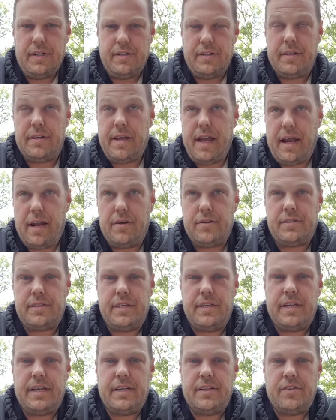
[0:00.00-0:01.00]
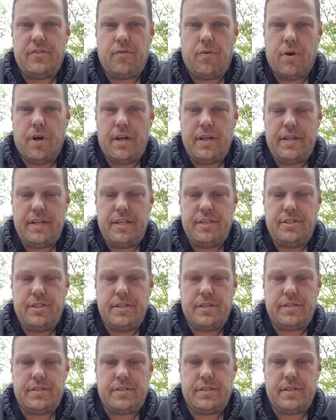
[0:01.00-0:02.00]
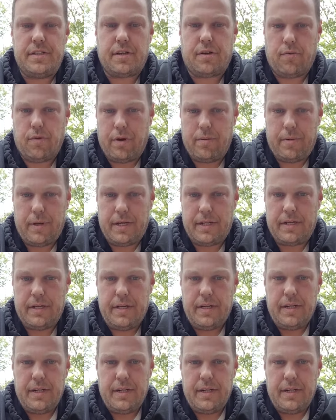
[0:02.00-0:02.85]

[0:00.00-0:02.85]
The Taínos Indians were indigenous to the Caribbean.